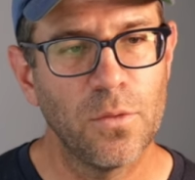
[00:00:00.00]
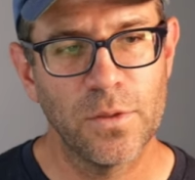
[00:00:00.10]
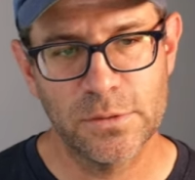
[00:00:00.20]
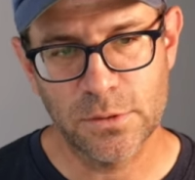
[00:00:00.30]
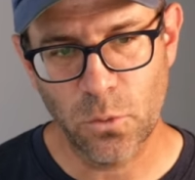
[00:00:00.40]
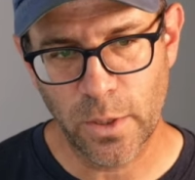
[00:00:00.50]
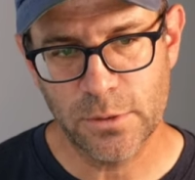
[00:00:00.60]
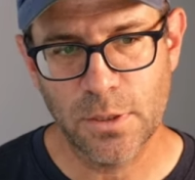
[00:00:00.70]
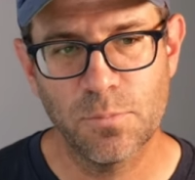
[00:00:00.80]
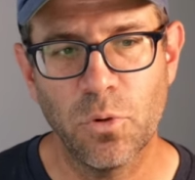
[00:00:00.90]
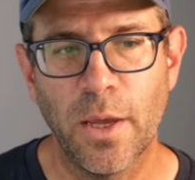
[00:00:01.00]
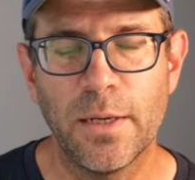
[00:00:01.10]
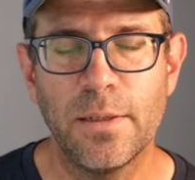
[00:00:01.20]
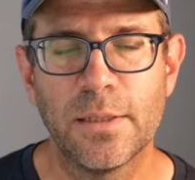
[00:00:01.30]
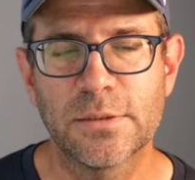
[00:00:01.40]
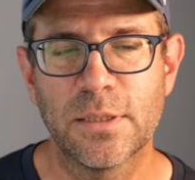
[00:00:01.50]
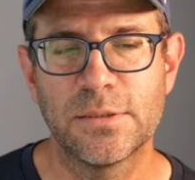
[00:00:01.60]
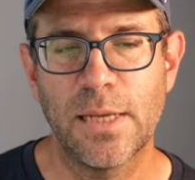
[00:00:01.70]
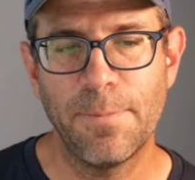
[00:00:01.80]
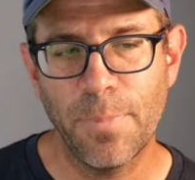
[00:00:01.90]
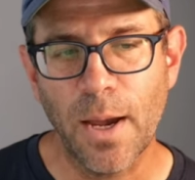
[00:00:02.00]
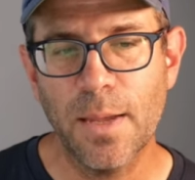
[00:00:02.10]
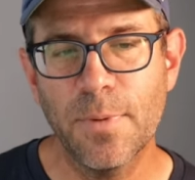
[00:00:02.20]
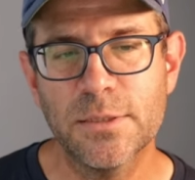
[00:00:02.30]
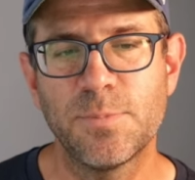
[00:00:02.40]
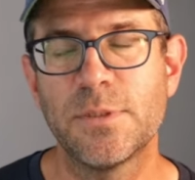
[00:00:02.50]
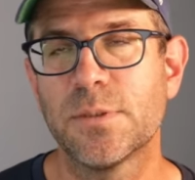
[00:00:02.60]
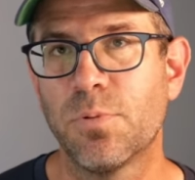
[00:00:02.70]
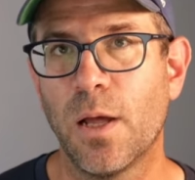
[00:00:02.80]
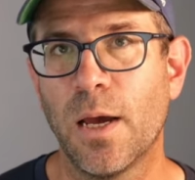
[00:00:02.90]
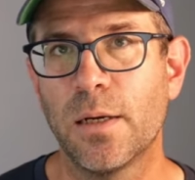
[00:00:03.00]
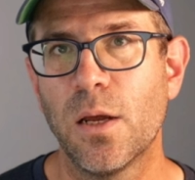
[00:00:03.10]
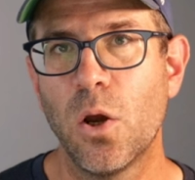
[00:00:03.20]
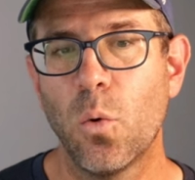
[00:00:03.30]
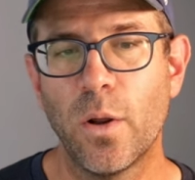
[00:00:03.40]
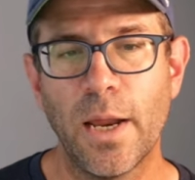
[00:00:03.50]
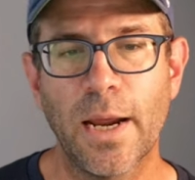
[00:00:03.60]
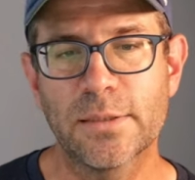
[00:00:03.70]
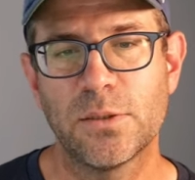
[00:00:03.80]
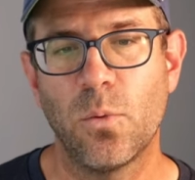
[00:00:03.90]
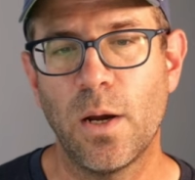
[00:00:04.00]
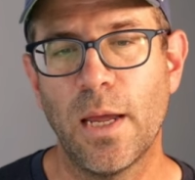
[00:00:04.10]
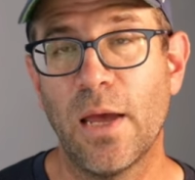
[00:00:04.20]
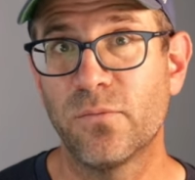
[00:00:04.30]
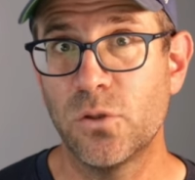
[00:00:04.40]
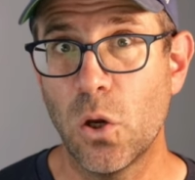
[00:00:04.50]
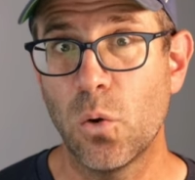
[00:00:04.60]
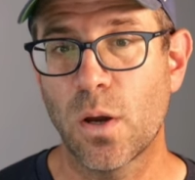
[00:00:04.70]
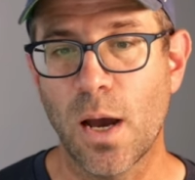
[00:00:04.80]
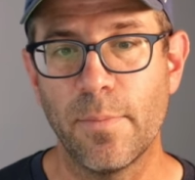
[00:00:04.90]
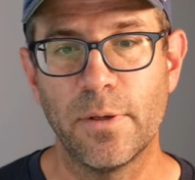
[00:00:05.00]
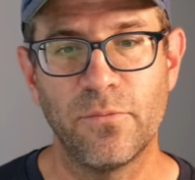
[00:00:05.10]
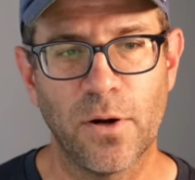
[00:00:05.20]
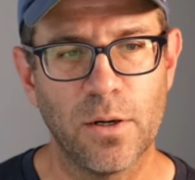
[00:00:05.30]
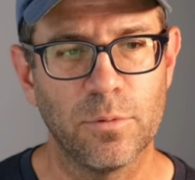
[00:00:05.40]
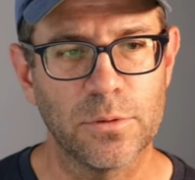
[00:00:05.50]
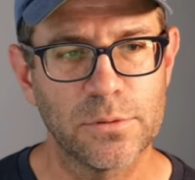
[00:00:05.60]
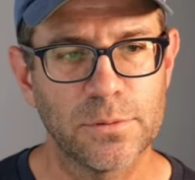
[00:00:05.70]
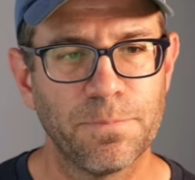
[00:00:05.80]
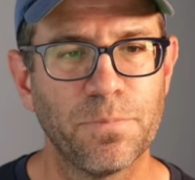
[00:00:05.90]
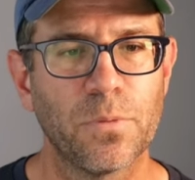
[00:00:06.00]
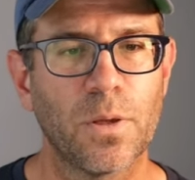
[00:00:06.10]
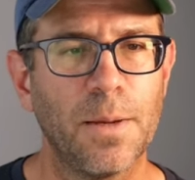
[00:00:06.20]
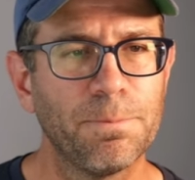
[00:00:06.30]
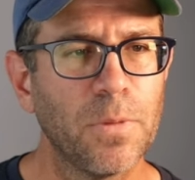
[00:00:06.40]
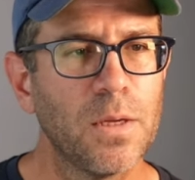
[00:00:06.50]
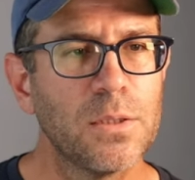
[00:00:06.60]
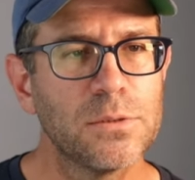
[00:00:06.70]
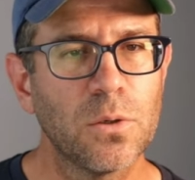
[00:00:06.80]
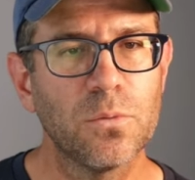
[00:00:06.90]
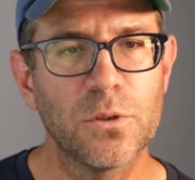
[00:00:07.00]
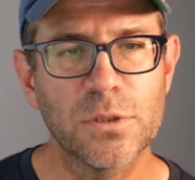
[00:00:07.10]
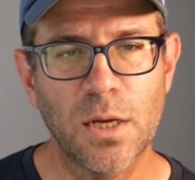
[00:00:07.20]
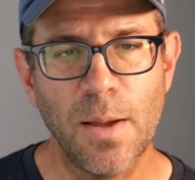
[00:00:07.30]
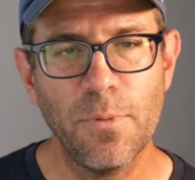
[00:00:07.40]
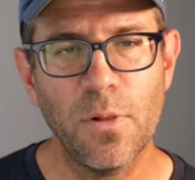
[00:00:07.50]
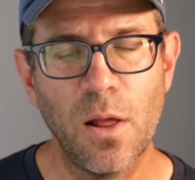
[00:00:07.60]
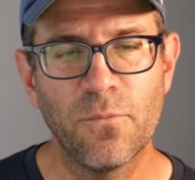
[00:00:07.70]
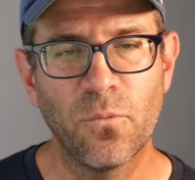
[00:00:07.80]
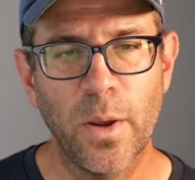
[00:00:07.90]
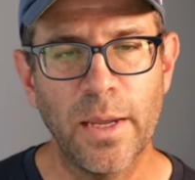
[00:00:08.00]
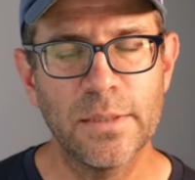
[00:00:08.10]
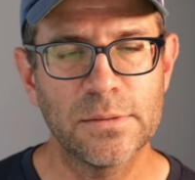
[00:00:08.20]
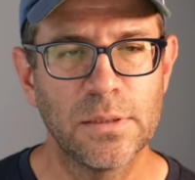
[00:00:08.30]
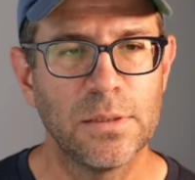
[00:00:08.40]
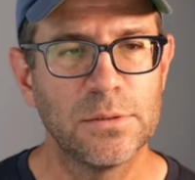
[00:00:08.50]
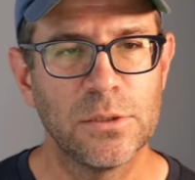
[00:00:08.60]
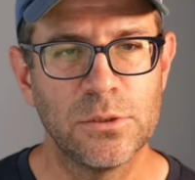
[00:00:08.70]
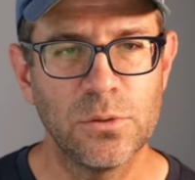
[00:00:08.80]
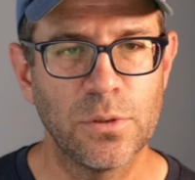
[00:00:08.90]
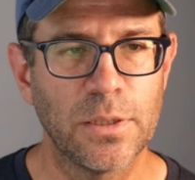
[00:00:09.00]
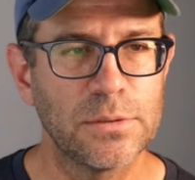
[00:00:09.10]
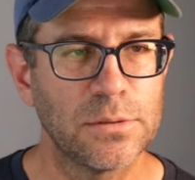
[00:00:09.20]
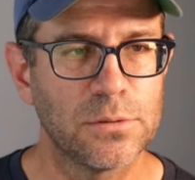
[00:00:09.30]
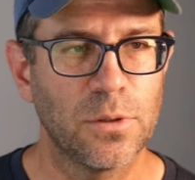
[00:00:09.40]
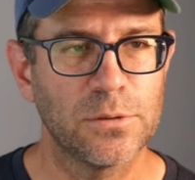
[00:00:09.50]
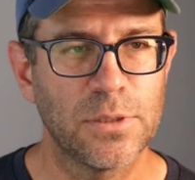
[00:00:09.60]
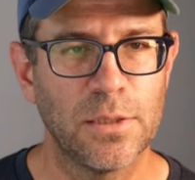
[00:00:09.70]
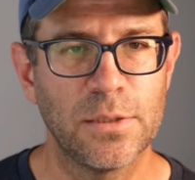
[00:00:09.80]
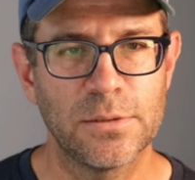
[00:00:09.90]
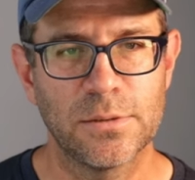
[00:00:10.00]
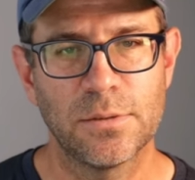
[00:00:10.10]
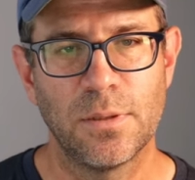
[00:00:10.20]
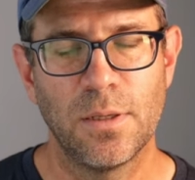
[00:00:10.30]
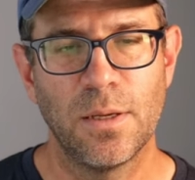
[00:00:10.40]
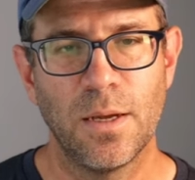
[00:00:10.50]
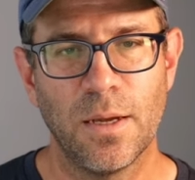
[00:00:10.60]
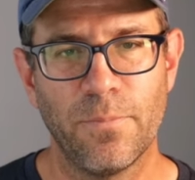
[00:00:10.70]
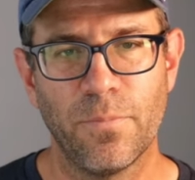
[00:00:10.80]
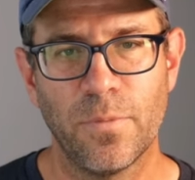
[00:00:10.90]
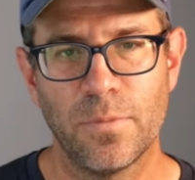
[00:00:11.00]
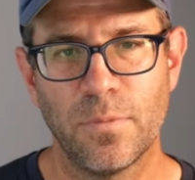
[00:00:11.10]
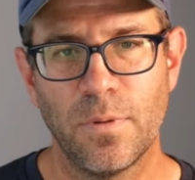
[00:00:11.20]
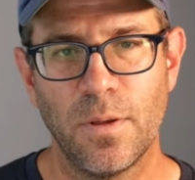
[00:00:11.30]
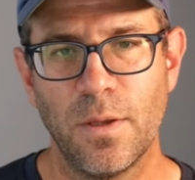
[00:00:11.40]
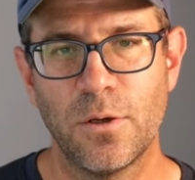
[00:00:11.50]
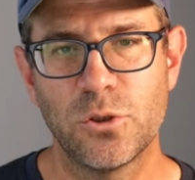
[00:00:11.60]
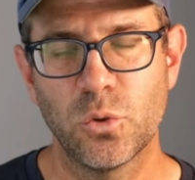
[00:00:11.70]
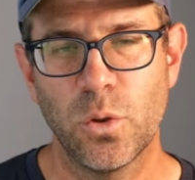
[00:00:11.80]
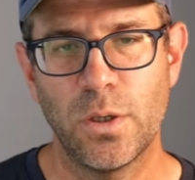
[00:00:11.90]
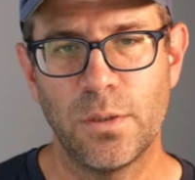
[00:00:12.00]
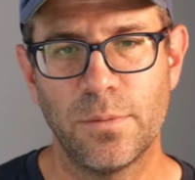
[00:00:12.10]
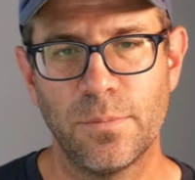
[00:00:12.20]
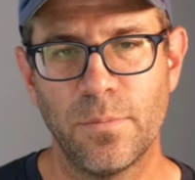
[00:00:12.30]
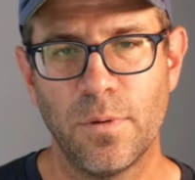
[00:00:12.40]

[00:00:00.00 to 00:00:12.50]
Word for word: this is going to complain and it's going to say by must be supplied when x and y have no common variables. Okay, so there's a couple of ways to do this. So I'll say this um, inner join